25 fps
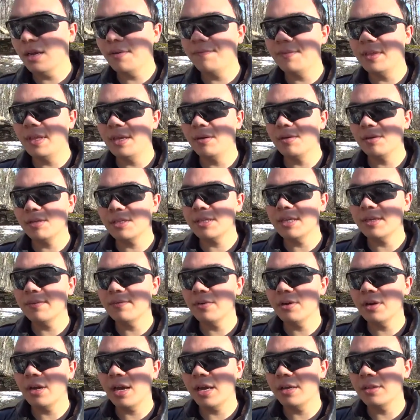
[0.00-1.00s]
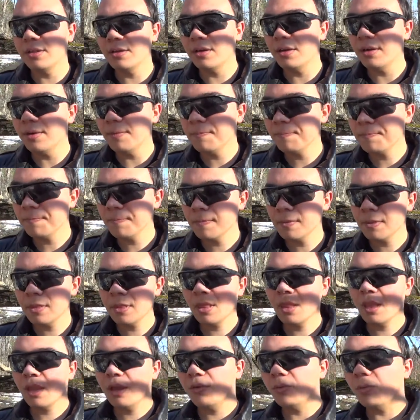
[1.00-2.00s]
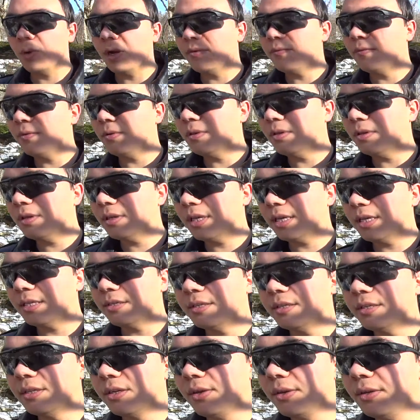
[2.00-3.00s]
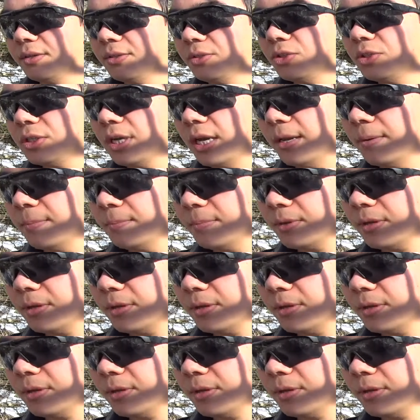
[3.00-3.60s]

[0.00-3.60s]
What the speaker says: of the receiver either. Rifle is in good shape.